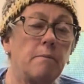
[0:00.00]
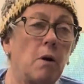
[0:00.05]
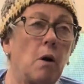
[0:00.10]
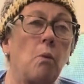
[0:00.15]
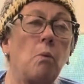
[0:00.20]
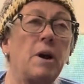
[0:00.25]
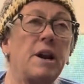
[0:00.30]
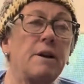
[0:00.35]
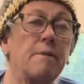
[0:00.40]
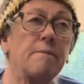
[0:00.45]

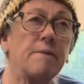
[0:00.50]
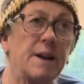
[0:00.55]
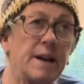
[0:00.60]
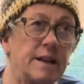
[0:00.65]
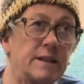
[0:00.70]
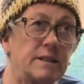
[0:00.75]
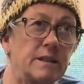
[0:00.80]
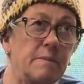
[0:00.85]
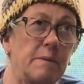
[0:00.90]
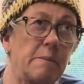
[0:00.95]
When it
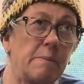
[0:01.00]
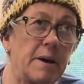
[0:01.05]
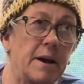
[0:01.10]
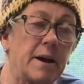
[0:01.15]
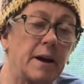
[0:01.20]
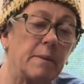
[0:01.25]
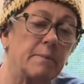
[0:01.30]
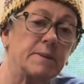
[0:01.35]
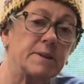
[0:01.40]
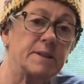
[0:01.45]
rains, let me
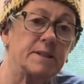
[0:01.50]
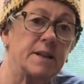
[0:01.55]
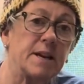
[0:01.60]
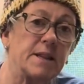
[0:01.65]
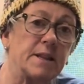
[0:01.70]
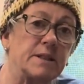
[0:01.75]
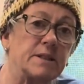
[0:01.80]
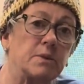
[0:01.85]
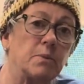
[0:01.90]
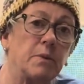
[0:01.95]
back up and say
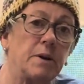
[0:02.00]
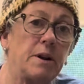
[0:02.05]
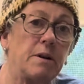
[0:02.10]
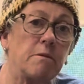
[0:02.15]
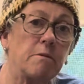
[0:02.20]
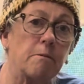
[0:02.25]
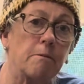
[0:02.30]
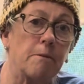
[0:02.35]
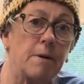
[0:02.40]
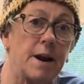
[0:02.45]
this. When it
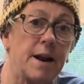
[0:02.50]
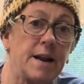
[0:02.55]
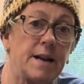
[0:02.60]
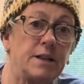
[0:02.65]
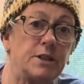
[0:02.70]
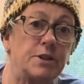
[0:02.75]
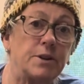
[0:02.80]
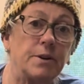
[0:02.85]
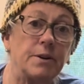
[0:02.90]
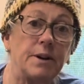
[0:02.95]

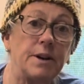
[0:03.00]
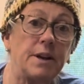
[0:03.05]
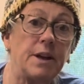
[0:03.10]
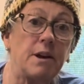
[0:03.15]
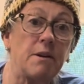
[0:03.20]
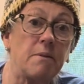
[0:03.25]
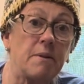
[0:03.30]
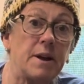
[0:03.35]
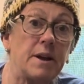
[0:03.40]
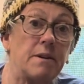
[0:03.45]
rains, you're going to
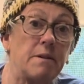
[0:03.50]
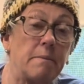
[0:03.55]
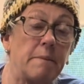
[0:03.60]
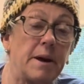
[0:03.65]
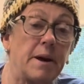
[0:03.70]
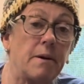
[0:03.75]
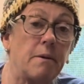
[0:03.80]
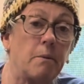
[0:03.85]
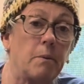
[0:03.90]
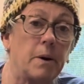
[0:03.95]
get wet no
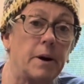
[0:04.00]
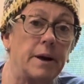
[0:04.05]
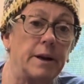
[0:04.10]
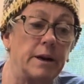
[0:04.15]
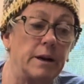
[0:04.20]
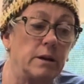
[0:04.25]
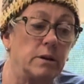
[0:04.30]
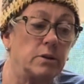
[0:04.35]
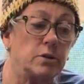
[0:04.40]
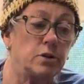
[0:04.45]
matter what.
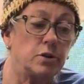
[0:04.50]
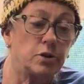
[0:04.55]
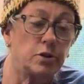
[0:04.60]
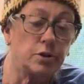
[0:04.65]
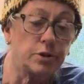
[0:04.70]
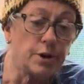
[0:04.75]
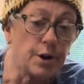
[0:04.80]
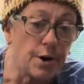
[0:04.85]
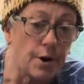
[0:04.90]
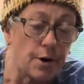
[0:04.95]

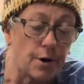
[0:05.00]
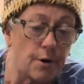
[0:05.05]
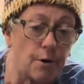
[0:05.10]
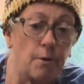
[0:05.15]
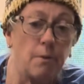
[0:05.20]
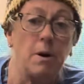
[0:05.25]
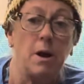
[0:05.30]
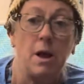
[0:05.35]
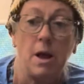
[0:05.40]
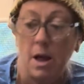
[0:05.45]

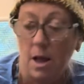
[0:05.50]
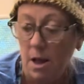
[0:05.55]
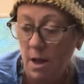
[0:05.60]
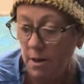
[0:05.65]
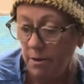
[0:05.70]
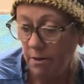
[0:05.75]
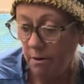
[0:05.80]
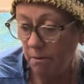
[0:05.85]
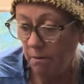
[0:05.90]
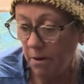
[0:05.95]
So
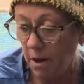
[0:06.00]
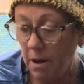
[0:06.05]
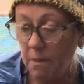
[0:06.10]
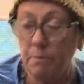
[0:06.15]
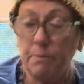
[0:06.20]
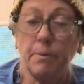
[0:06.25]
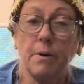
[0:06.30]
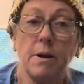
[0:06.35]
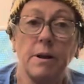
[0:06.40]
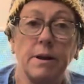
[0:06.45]
the
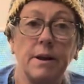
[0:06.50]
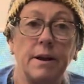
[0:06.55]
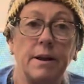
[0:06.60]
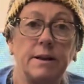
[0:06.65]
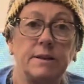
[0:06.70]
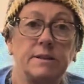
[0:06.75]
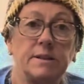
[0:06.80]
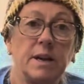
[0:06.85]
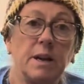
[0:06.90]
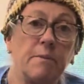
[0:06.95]
umbrella
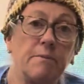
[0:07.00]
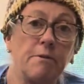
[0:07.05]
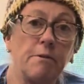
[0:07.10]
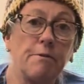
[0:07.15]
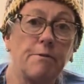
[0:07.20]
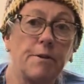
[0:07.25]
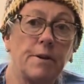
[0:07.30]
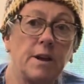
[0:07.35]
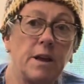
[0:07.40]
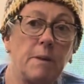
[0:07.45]
is helpful
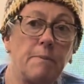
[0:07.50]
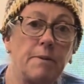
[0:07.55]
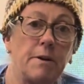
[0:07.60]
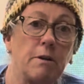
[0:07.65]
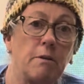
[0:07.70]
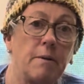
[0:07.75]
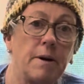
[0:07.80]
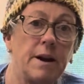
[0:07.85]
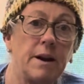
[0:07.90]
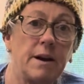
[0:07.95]
for
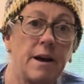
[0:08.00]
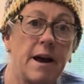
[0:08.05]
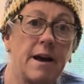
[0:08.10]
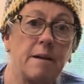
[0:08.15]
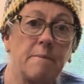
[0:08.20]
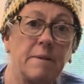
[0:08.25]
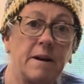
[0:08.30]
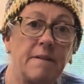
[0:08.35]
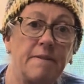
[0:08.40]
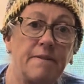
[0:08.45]
keeping rain out
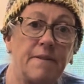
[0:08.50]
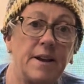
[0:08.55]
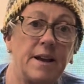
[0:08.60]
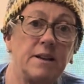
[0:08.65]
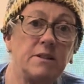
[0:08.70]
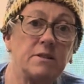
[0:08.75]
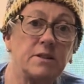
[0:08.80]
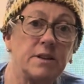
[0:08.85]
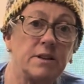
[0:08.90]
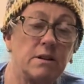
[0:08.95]
of my
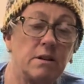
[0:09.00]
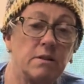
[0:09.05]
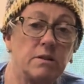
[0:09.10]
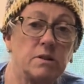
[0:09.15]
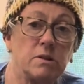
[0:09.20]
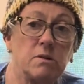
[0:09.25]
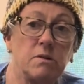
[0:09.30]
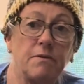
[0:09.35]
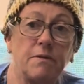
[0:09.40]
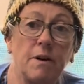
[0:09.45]
face. And
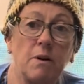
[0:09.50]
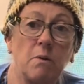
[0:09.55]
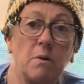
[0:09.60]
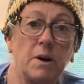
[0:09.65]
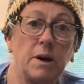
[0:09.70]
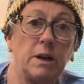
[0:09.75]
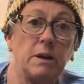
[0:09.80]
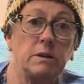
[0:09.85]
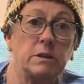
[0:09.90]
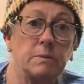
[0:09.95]
also if I
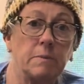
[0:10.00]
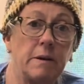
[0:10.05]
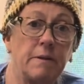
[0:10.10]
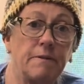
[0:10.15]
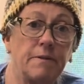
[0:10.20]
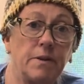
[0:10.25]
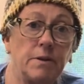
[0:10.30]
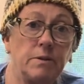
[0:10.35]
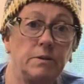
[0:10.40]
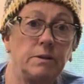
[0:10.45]
want to use my
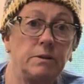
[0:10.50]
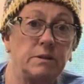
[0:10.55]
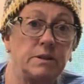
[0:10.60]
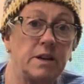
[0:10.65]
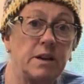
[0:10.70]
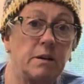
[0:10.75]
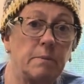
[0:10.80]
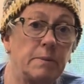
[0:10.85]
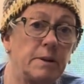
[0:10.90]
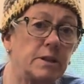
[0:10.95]
phone or
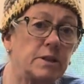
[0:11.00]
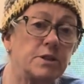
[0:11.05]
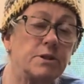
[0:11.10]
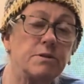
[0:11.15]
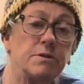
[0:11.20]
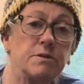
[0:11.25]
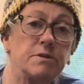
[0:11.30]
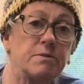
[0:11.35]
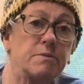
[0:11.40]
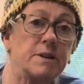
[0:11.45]
take
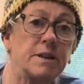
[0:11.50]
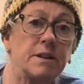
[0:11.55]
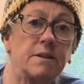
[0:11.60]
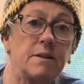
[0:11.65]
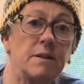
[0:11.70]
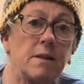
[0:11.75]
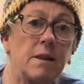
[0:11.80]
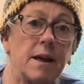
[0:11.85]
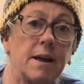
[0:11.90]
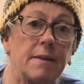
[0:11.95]
pictures or
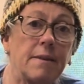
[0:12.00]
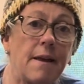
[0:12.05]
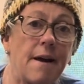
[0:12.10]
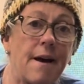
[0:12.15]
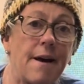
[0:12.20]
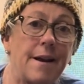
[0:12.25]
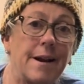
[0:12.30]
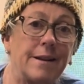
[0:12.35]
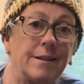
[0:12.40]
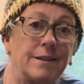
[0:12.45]
anything like
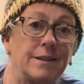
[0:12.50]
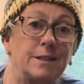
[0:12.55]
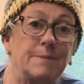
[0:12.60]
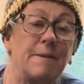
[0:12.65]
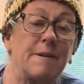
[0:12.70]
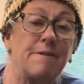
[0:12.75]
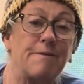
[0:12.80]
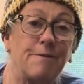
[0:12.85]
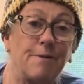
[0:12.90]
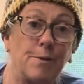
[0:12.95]
that, at least
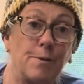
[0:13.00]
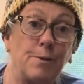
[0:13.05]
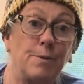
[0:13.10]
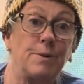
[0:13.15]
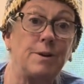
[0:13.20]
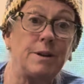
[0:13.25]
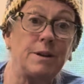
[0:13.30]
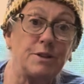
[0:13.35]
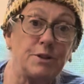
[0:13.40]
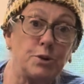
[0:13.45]
my
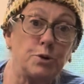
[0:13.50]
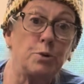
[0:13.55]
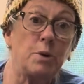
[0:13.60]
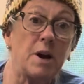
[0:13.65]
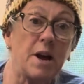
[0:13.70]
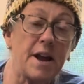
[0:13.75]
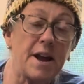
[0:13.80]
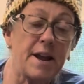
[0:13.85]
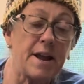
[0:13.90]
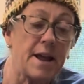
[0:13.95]
phone is
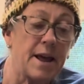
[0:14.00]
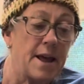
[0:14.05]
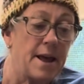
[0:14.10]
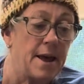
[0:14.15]
dry.